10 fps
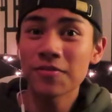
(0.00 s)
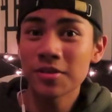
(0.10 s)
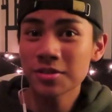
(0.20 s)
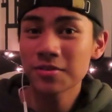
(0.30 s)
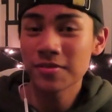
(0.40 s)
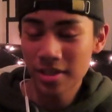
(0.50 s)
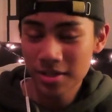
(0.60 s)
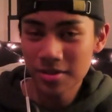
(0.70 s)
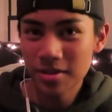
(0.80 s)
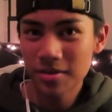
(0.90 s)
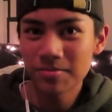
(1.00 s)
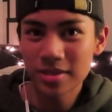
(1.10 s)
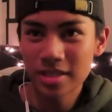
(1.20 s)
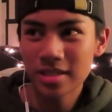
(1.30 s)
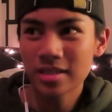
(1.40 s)
a future video of
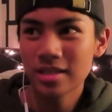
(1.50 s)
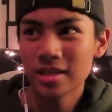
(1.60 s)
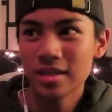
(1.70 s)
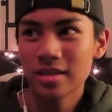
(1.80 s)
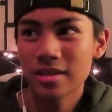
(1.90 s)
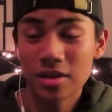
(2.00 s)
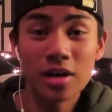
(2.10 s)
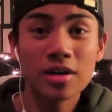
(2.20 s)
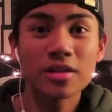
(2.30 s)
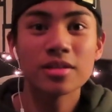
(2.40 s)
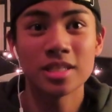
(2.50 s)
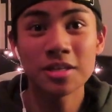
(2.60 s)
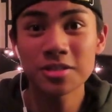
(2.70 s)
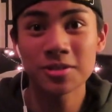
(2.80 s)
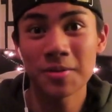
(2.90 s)
me called
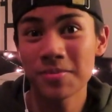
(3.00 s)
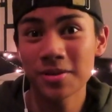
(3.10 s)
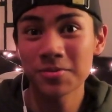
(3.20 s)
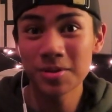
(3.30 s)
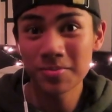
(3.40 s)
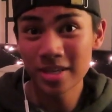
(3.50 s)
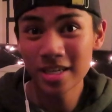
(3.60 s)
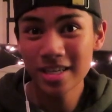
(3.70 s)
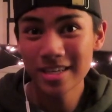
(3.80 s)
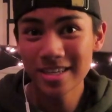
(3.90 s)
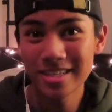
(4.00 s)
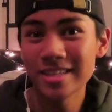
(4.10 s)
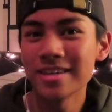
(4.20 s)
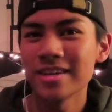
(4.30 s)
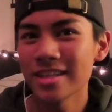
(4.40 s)
tongue scraping with me you
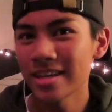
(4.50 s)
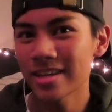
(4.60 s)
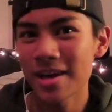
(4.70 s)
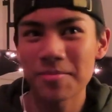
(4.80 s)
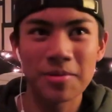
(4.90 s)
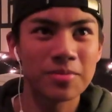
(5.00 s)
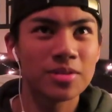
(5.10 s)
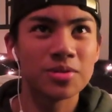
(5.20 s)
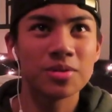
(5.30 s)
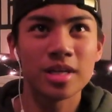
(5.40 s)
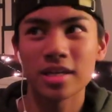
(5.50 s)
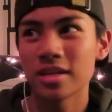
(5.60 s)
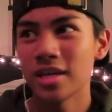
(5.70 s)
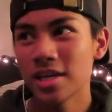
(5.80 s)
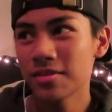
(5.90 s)
know like how people do like
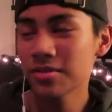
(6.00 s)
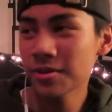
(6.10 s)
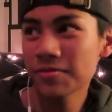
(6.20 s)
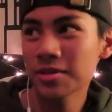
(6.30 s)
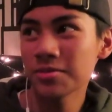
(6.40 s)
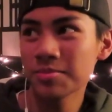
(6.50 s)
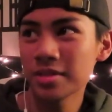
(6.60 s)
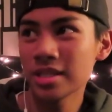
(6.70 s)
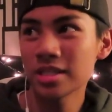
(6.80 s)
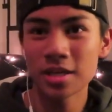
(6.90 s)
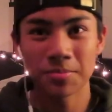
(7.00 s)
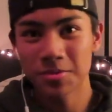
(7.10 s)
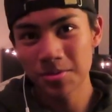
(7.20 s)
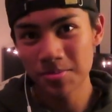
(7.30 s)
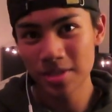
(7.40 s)
thrifting with me,
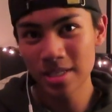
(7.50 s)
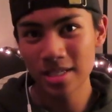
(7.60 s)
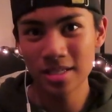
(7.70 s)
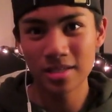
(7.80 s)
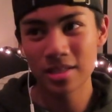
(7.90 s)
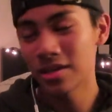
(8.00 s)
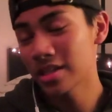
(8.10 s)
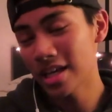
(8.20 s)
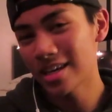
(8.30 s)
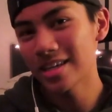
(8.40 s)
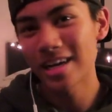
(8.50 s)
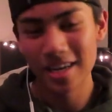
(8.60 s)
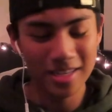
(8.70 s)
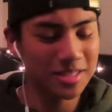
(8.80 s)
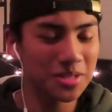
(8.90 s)
shopping with me, and all that,
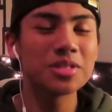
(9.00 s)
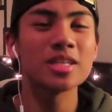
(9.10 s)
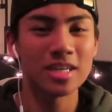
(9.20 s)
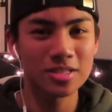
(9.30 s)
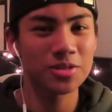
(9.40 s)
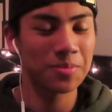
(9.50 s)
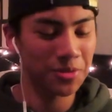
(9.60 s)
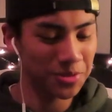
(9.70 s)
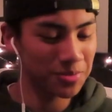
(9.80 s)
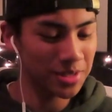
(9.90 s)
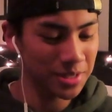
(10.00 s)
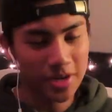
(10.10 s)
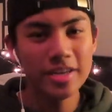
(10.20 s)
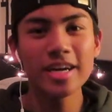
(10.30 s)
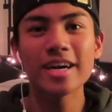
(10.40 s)
I'm gonna do a tongue scraping with me.
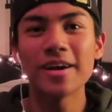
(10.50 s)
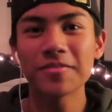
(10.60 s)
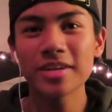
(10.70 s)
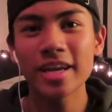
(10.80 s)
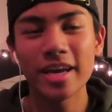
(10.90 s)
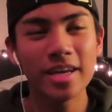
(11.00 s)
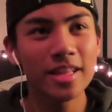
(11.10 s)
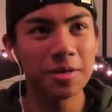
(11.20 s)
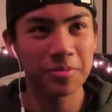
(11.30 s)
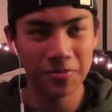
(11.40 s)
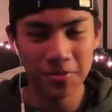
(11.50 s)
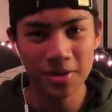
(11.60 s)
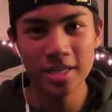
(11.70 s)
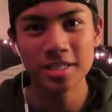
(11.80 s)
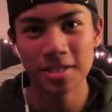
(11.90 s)
Oh yeah, every day, like
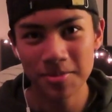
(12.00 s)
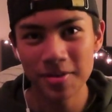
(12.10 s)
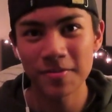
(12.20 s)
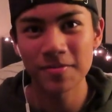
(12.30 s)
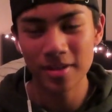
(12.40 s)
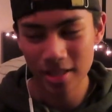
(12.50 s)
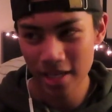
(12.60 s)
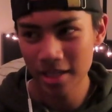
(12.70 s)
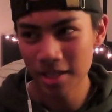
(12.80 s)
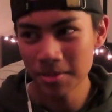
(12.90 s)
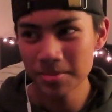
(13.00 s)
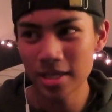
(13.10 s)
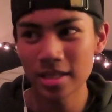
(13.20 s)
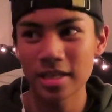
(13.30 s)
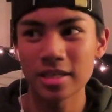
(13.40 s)
before I start my like clips
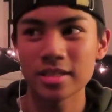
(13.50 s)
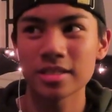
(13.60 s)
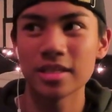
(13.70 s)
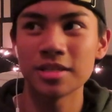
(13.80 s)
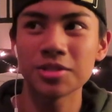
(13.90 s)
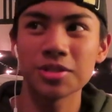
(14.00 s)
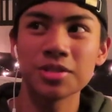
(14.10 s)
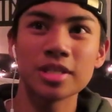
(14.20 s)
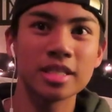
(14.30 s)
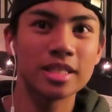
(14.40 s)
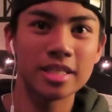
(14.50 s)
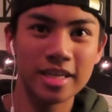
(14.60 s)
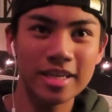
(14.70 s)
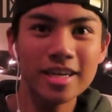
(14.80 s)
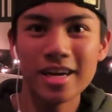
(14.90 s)
and like introduce like the
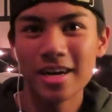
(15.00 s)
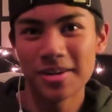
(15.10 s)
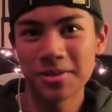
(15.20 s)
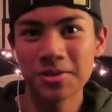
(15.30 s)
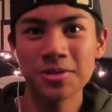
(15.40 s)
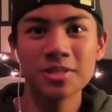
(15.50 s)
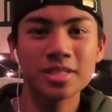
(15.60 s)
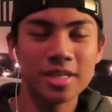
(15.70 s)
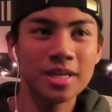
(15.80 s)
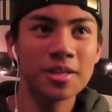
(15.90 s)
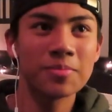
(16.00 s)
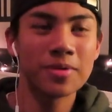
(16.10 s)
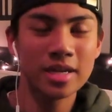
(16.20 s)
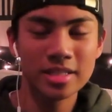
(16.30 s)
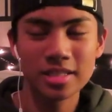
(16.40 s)
day, I always try to
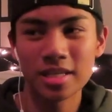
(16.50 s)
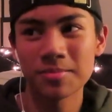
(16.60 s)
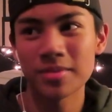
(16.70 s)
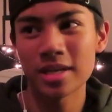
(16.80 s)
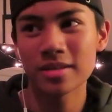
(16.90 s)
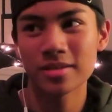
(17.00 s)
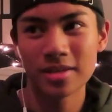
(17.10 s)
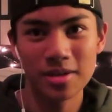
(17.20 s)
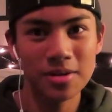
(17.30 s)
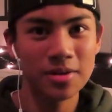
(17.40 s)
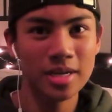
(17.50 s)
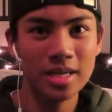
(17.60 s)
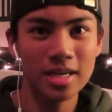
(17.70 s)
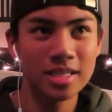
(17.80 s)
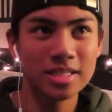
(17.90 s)
practice some like, oh hey
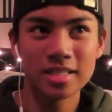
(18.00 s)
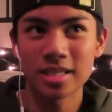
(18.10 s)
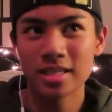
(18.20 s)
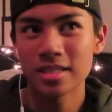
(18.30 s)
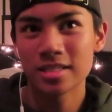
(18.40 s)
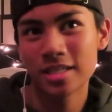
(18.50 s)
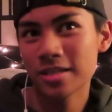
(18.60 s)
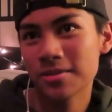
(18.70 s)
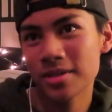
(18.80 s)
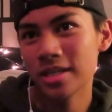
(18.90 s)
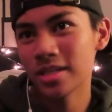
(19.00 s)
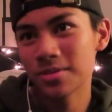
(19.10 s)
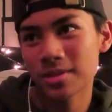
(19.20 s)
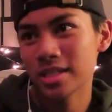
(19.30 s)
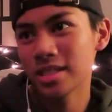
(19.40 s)
guys, it's like January
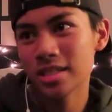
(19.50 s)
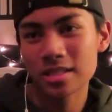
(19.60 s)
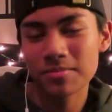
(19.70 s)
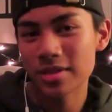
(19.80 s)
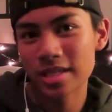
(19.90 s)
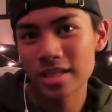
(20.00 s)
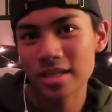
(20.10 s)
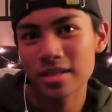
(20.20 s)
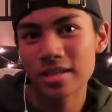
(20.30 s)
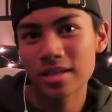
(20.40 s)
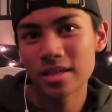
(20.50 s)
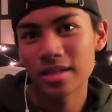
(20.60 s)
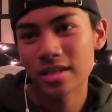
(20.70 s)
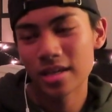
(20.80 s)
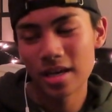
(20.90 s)
20 something,
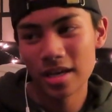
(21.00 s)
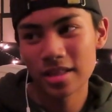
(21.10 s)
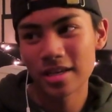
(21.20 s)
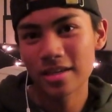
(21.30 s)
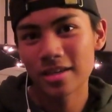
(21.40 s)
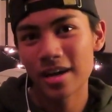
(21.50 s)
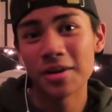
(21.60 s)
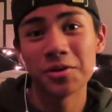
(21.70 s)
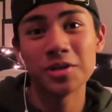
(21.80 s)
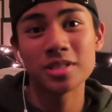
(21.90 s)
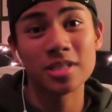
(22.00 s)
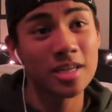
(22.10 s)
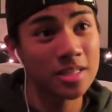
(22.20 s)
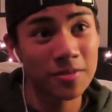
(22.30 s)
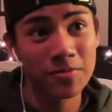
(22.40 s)
and like I always
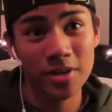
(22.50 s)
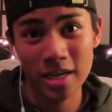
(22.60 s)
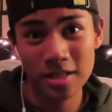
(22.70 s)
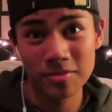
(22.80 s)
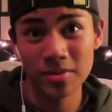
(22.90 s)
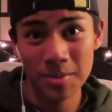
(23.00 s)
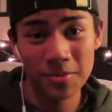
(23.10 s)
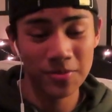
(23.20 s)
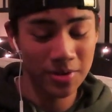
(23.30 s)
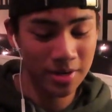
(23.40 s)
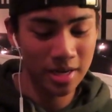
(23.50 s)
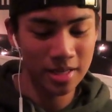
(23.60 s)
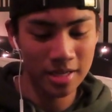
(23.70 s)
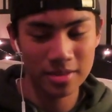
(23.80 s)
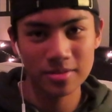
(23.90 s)
end up forgetting right before I
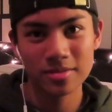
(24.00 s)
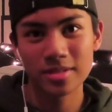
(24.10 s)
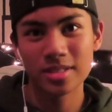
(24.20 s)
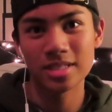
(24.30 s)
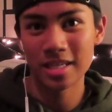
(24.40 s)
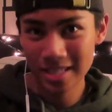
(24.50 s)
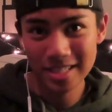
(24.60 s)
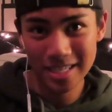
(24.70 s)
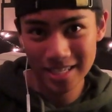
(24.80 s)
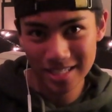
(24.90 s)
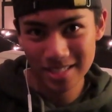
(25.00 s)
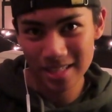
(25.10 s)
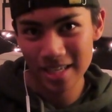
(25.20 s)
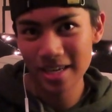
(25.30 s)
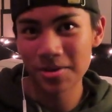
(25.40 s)
like say the date, so
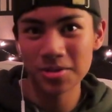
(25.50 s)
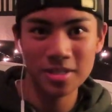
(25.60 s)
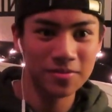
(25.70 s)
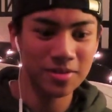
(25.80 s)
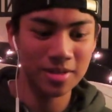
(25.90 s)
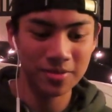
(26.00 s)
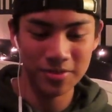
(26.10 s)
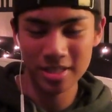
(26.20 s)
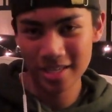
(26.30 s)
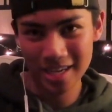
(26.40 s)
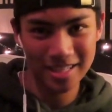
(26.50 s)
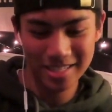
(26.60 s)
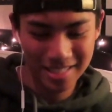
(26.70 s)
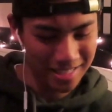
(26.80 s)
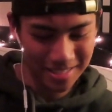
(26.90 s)
like I always have to relook at
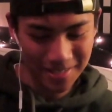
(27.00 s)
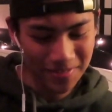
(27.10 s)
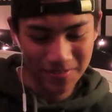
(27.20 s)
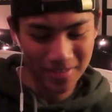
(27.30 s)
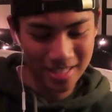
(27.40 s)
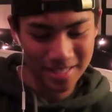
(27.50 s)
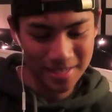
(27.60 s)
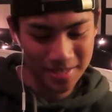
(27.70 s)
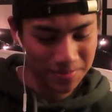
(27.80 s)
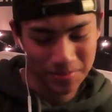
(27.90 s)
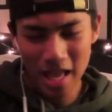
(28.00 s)
it. It's so funny.